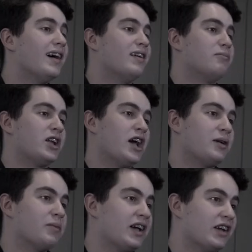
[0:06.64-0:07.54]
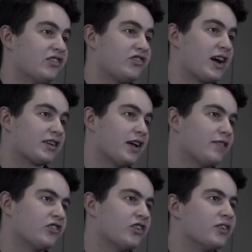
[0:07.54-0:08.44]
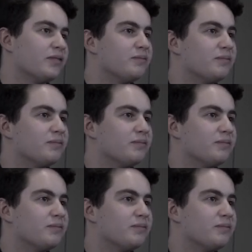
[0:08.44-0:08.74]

My name is Jack Davison.